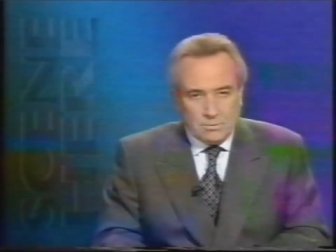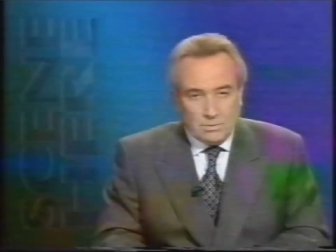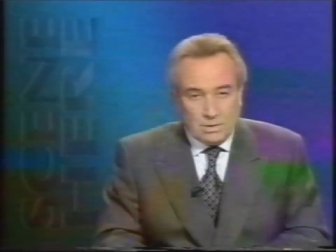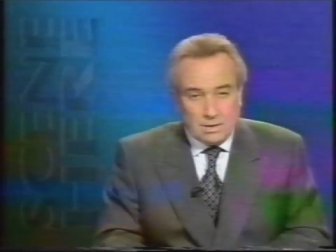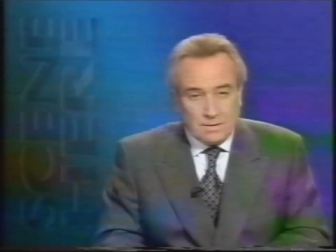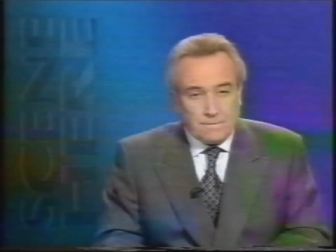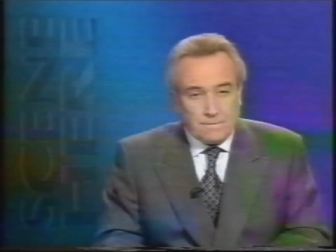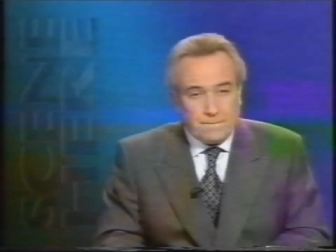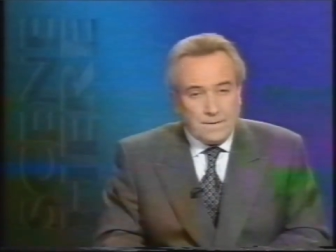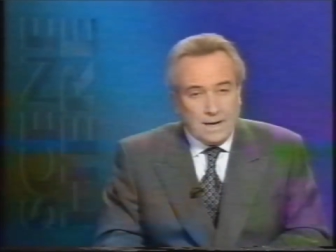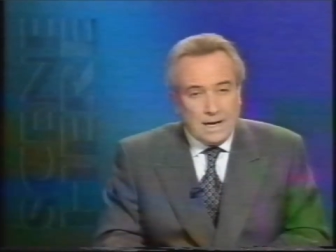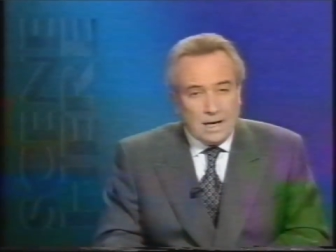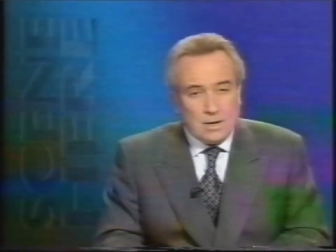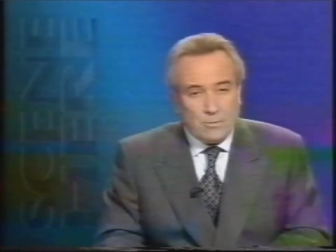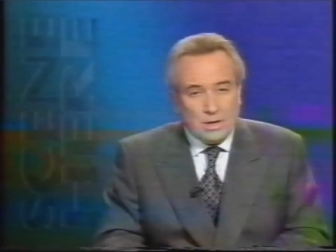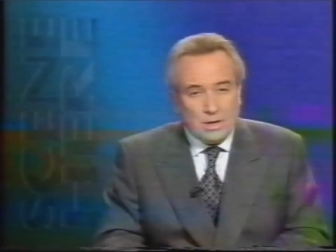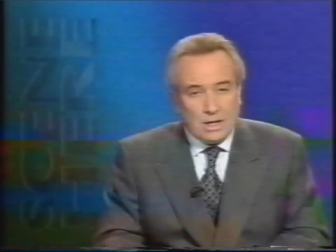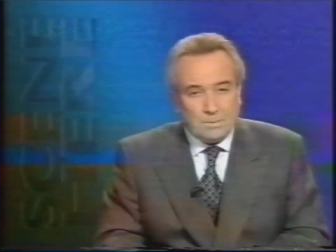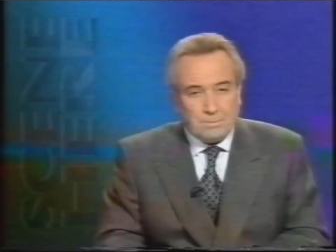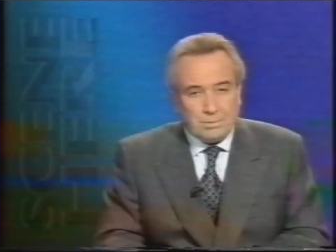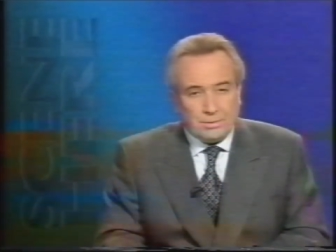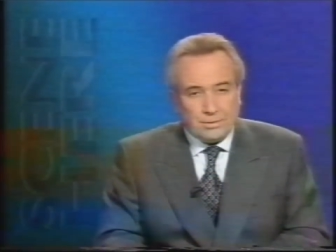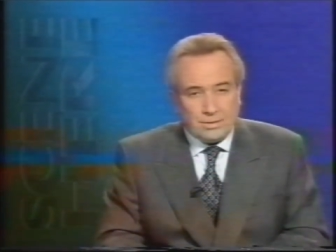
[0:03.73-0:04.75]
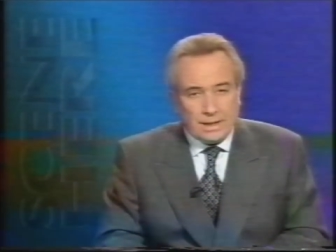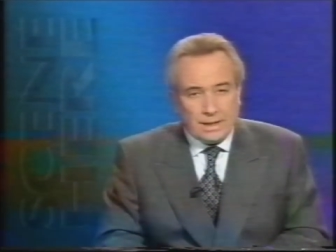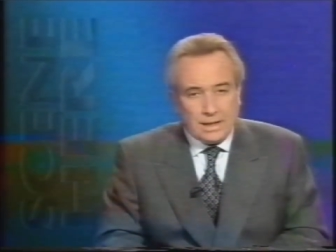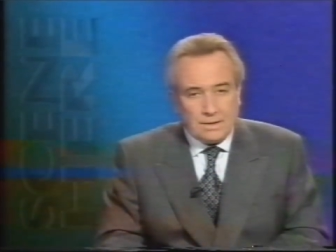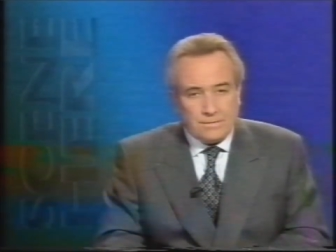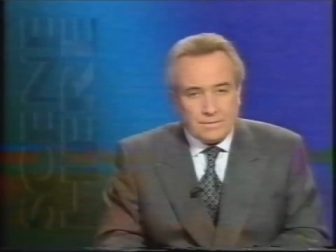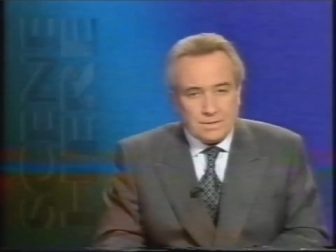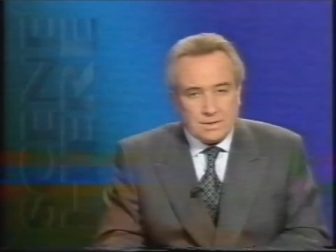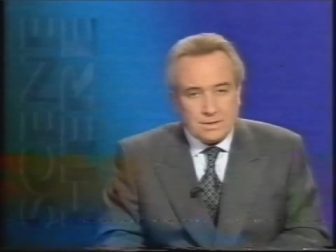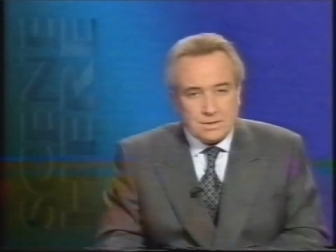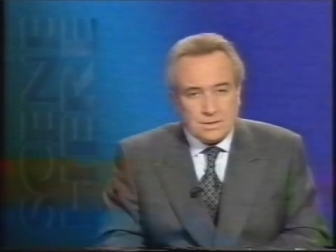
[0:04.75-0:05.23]
with a farewell
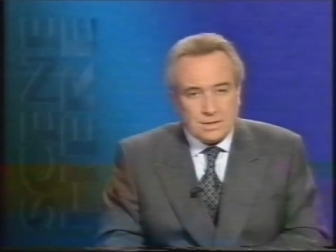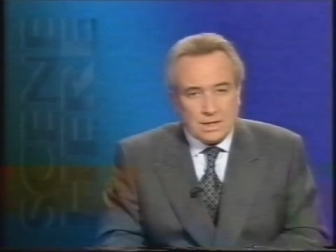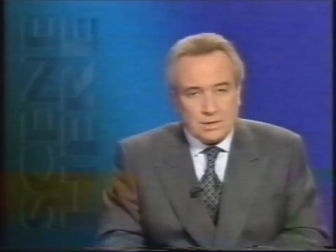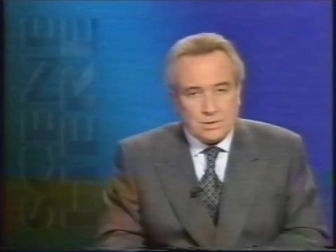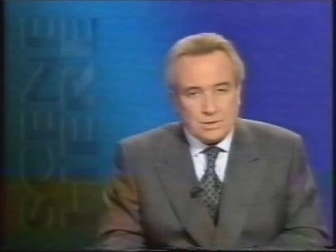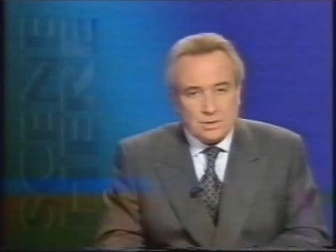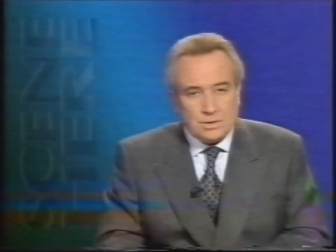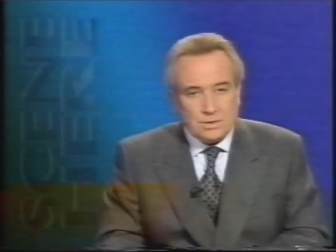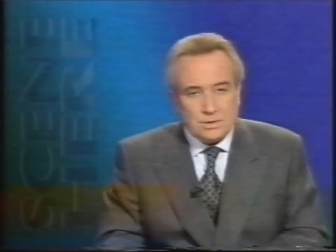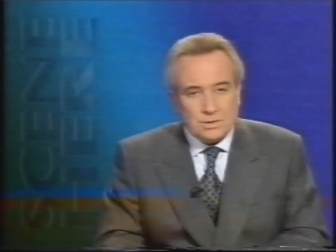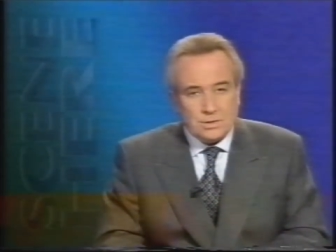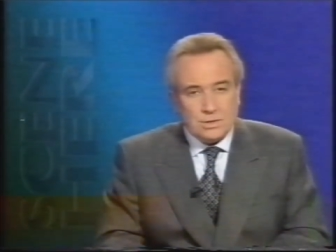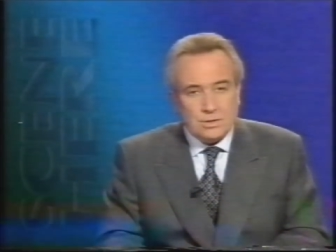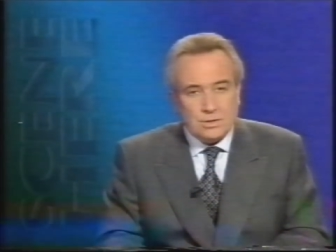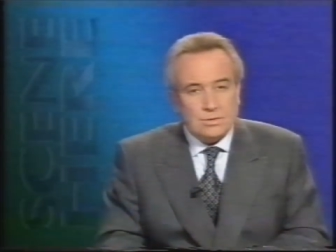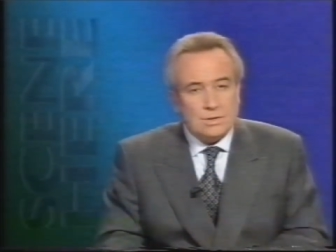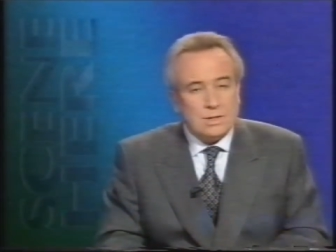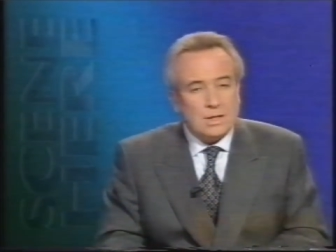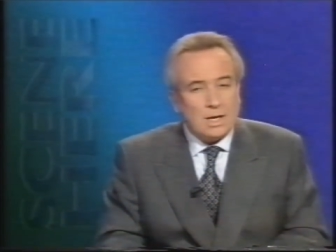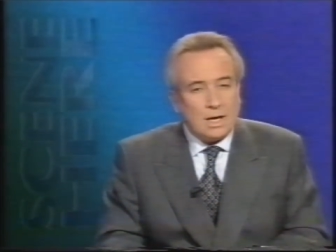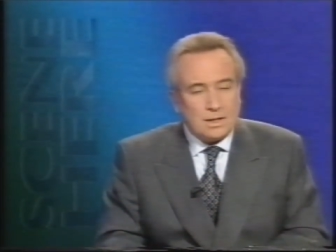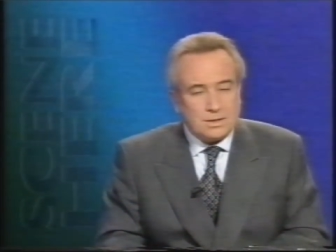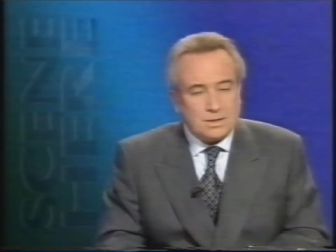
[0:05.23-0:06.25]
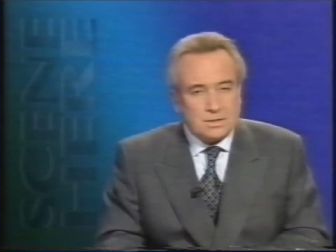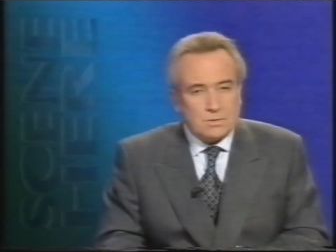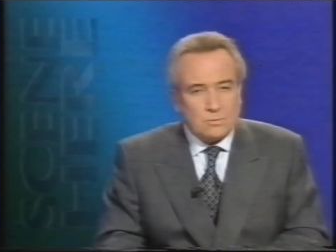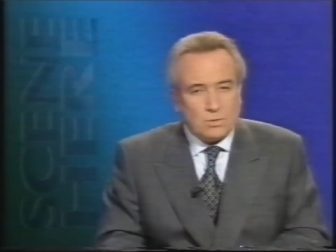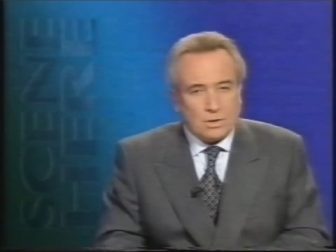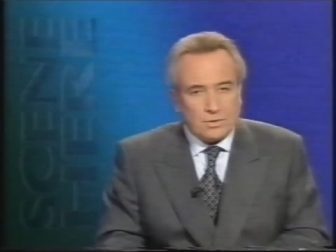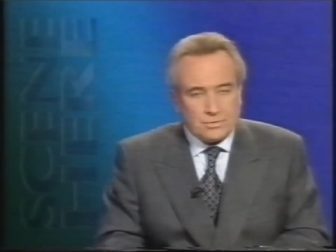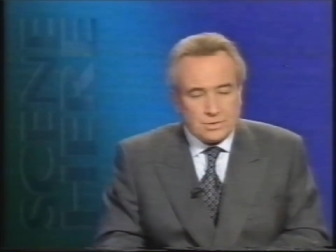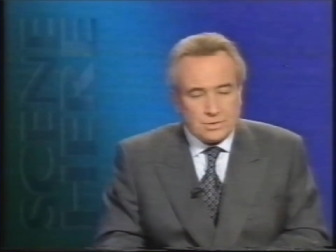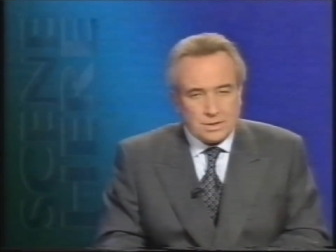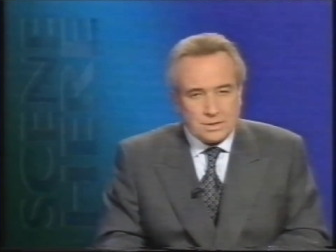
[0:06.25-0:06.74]
parade for the station's two guard
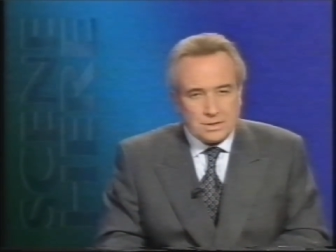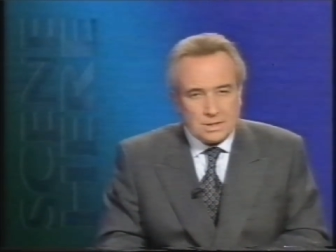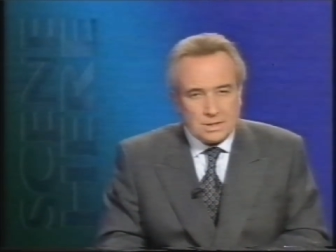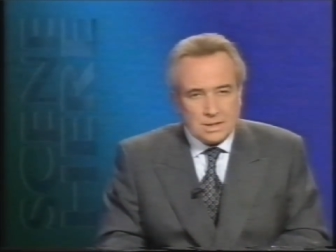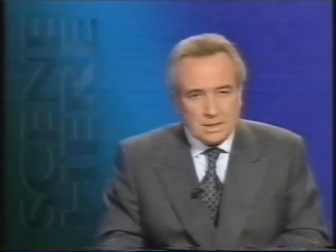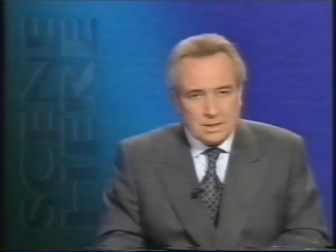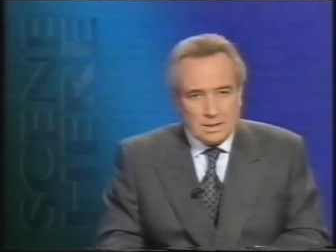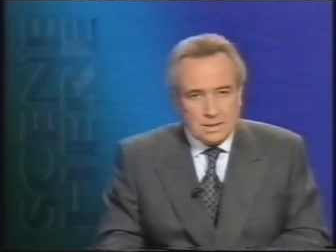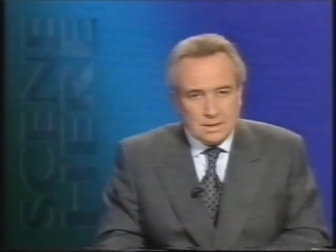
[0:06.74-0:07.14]
squadrons.